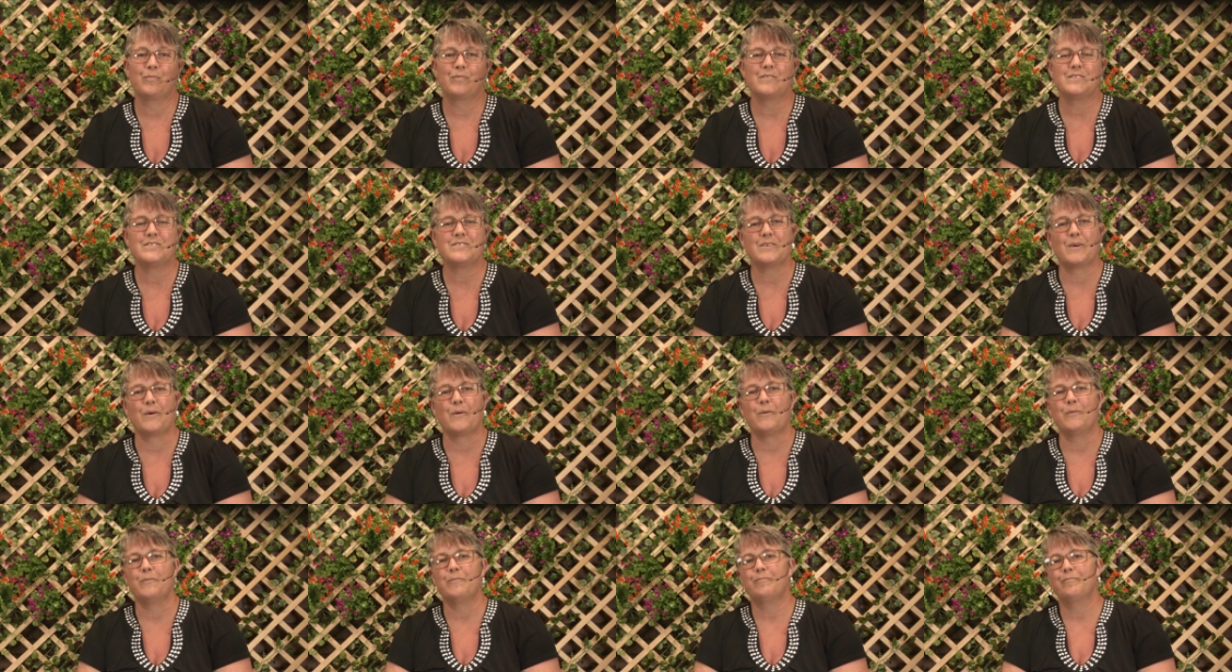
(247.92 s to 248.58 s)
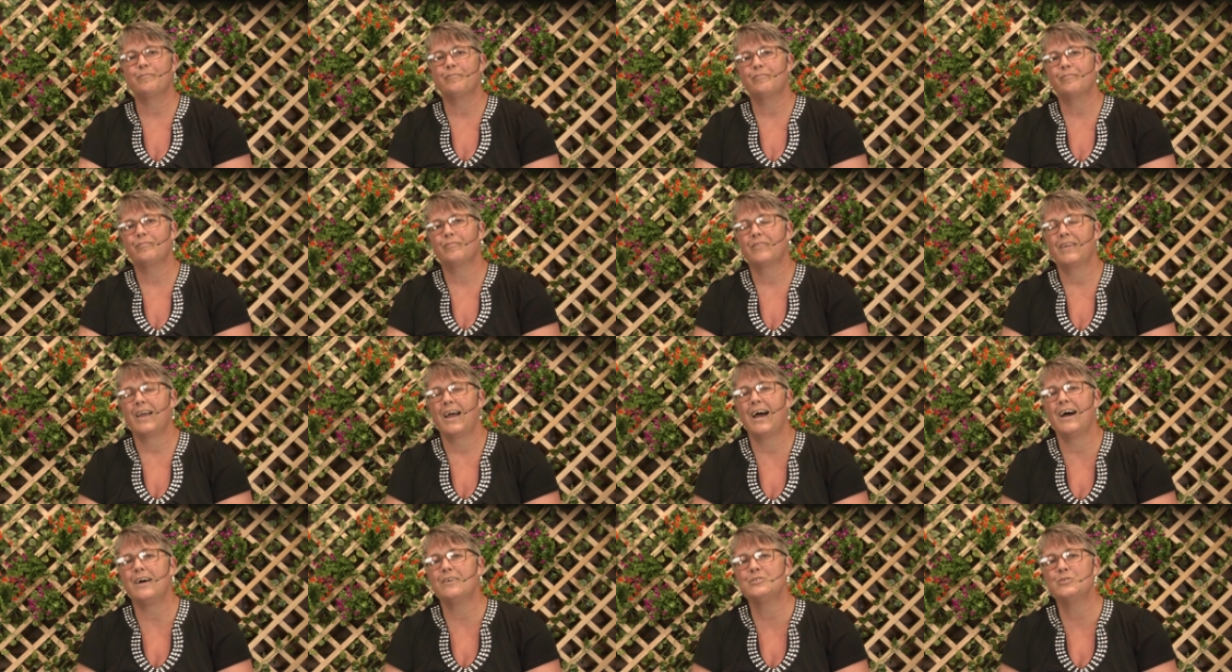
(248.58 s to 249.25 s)
So,
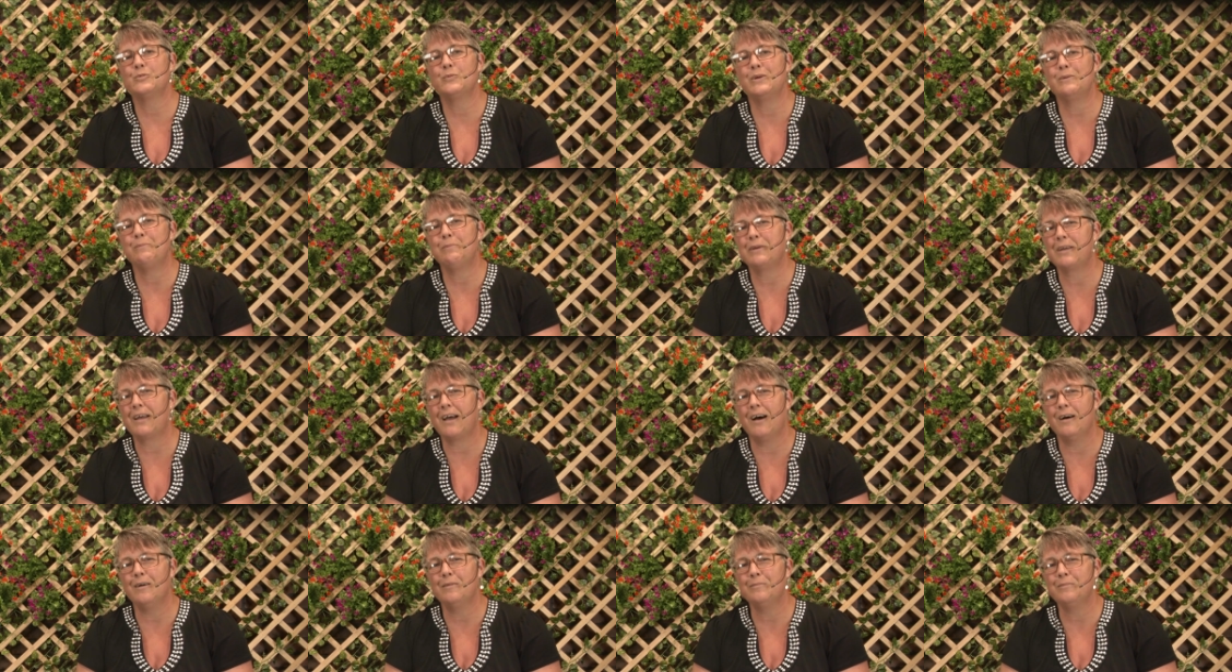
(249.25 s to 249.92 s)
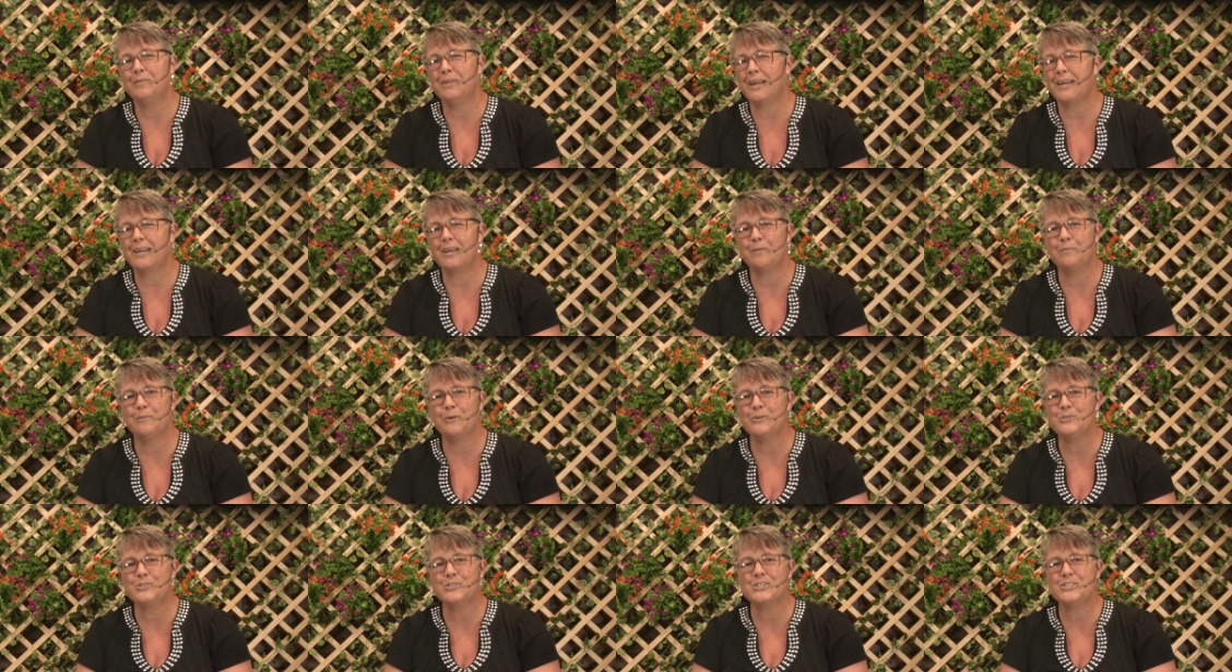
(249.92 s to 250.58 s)
how do we become like a
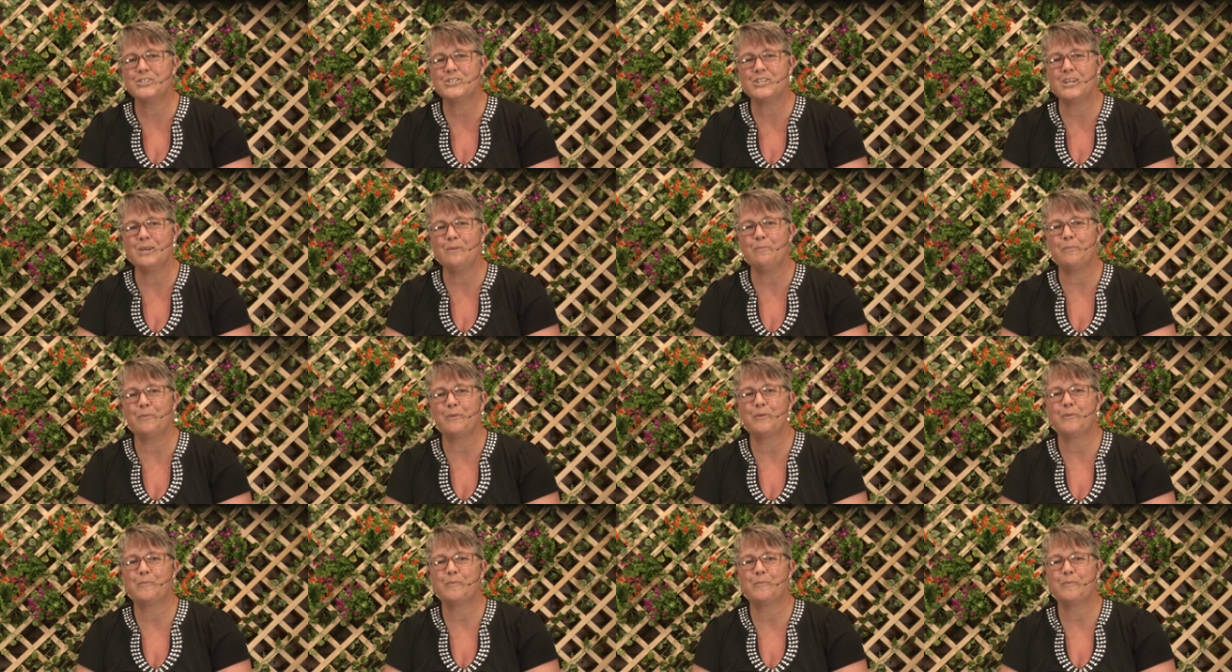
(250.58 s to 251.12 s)
merchant ship?